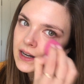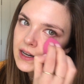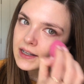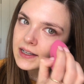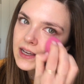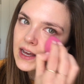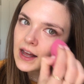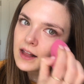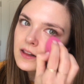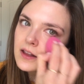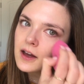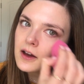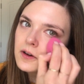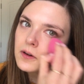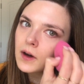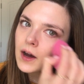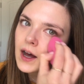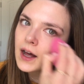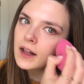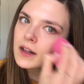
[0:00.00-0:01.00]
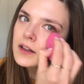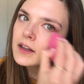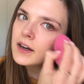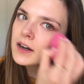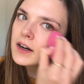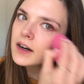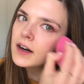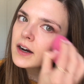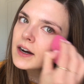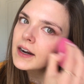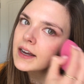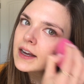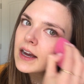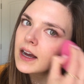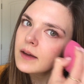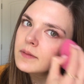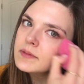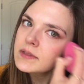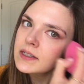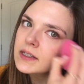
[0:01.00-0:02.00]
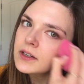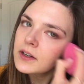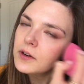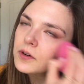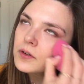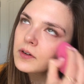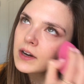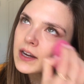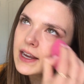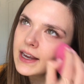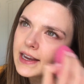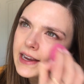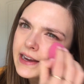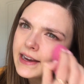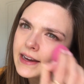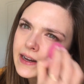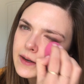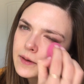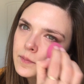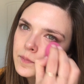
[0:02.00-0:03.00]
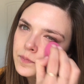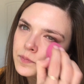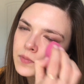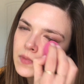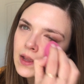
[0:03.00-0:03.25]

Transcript: a yellow color, it comes in green,